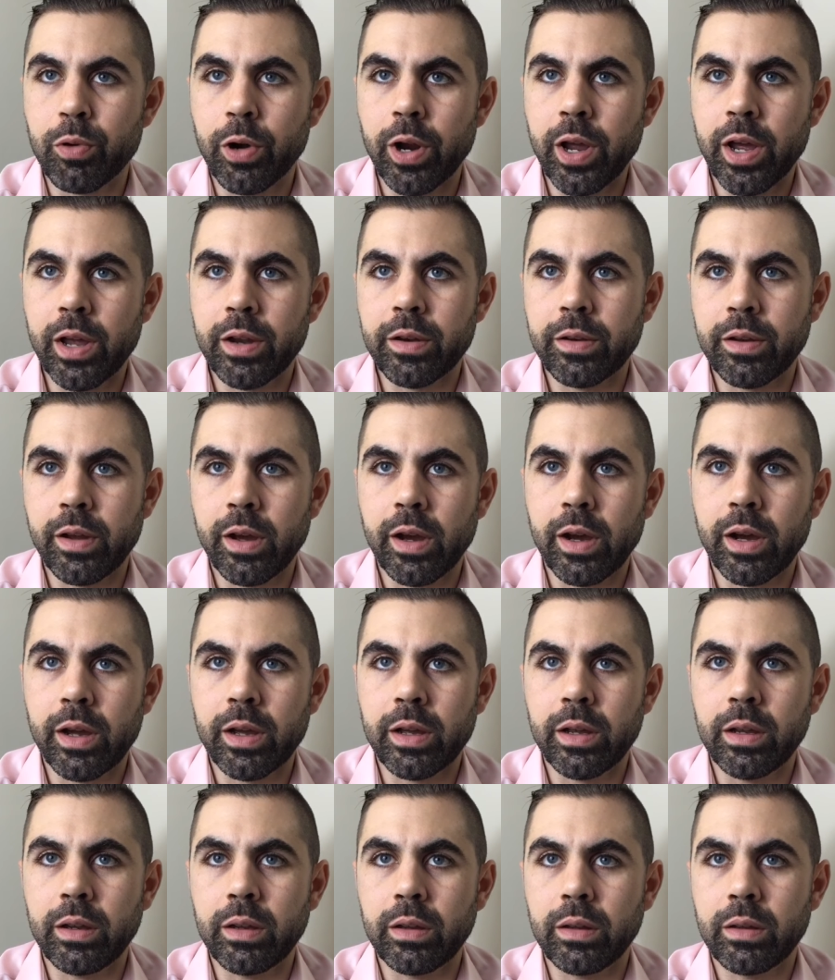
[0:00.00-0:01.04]
brand
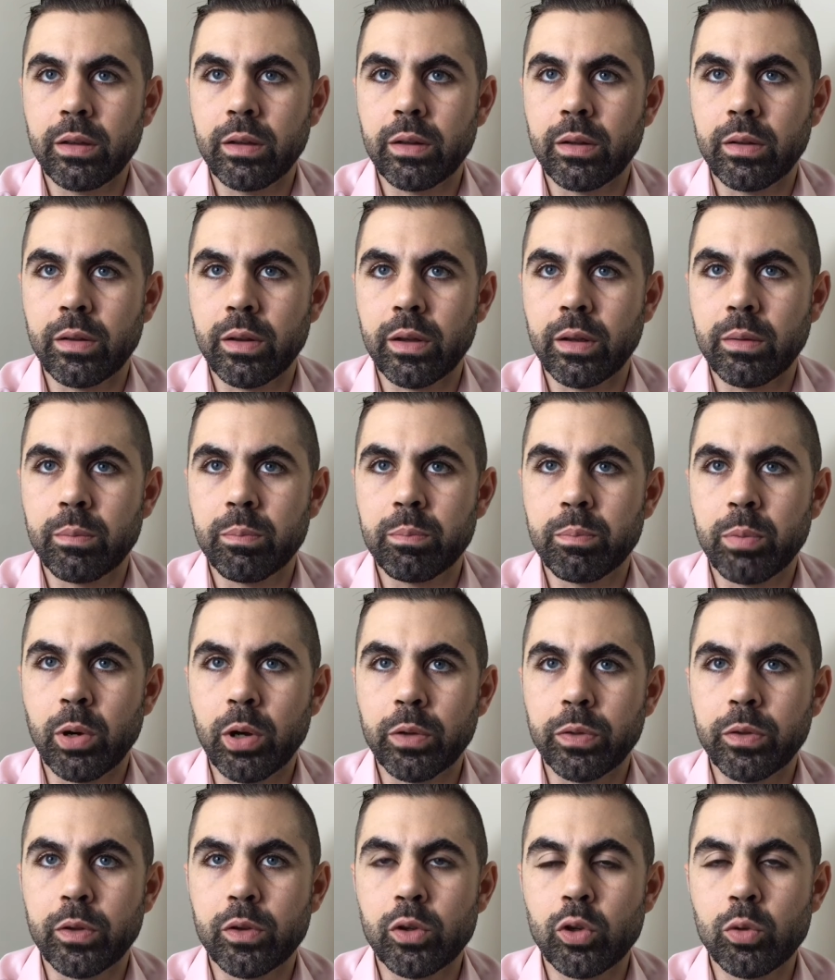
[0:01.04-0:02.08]
I, you know, like
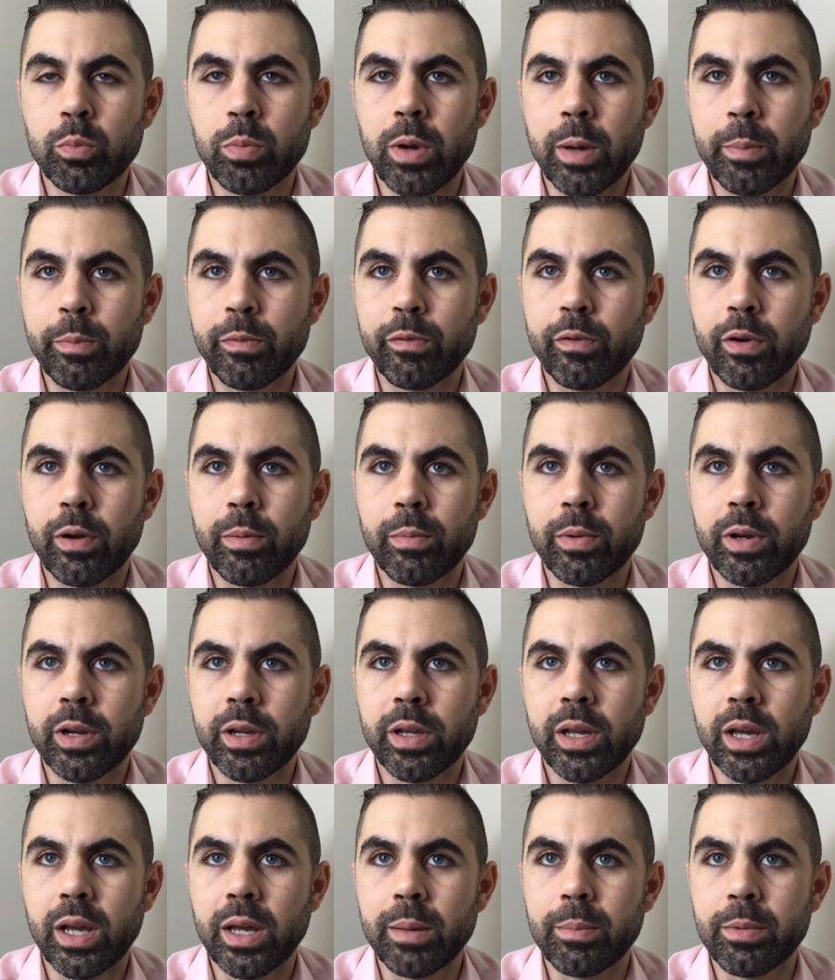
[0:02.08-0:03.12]
bought the Noopept from, but
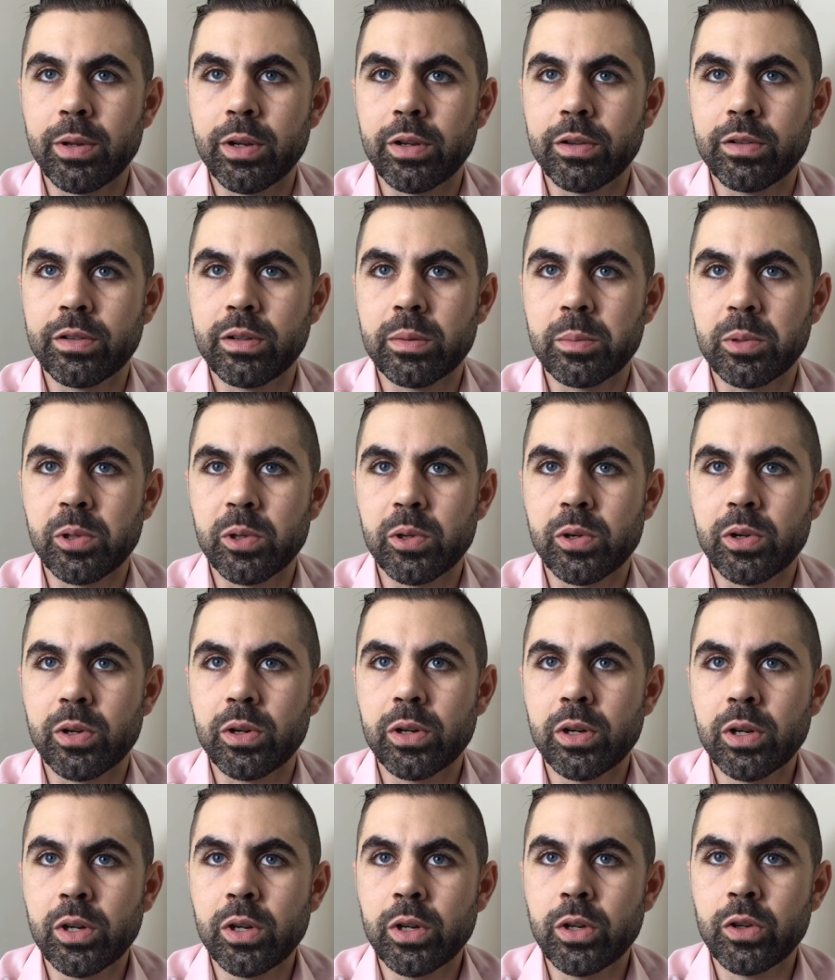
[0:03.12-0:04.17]
it came in a
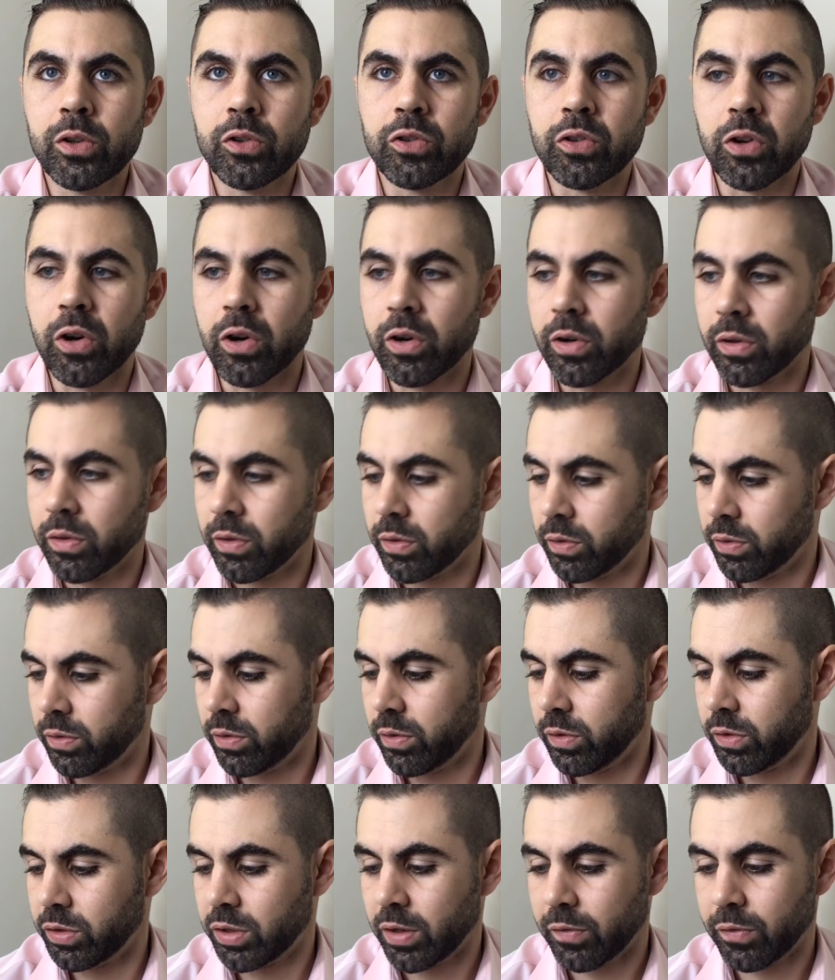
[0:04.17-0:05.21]
similar jar to the
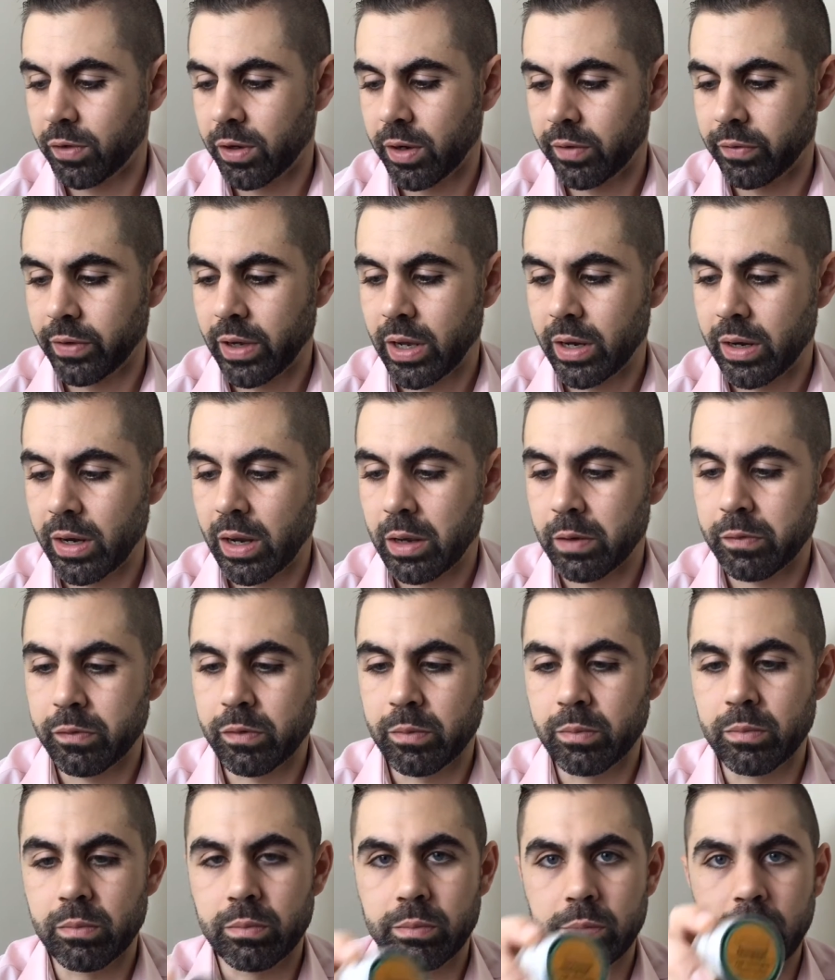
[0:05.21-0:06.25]
stuff that I've got now
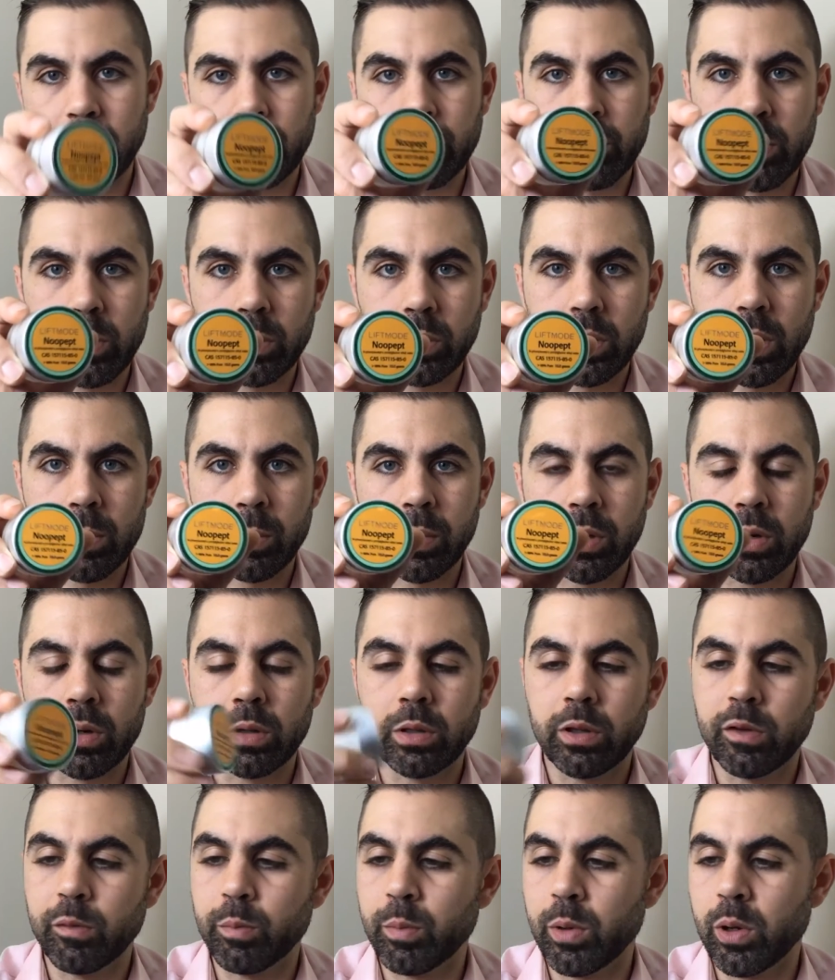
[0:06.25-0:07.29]
from Lifmo, a company
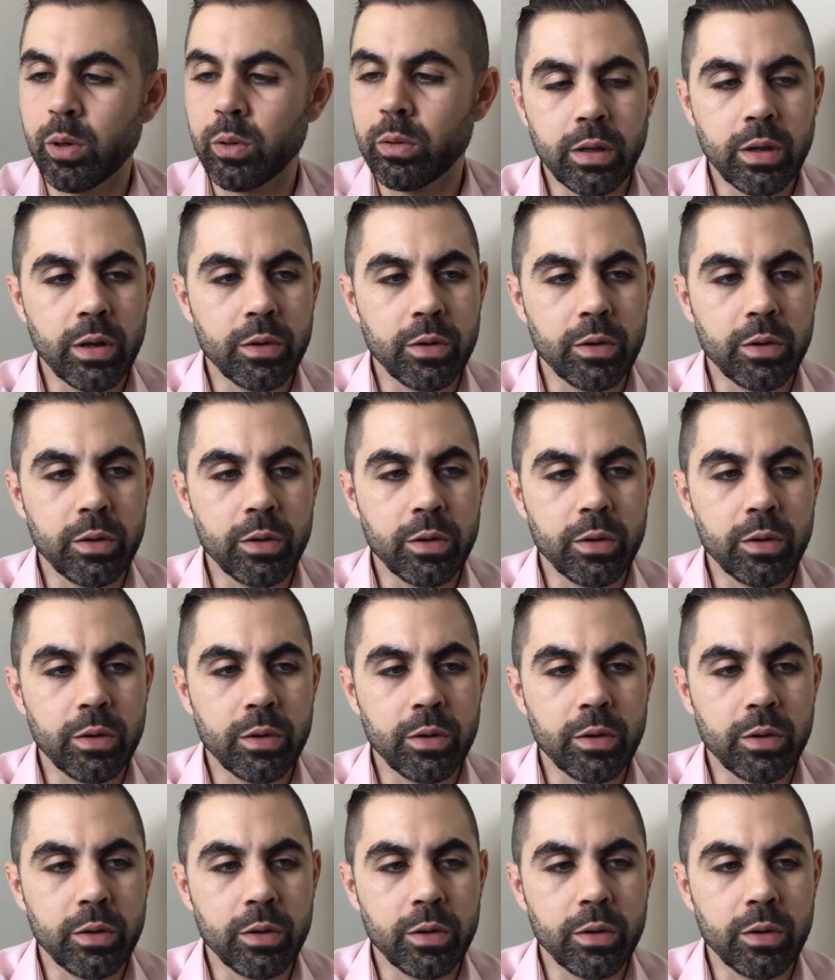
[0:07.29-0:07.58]
called Lifmo.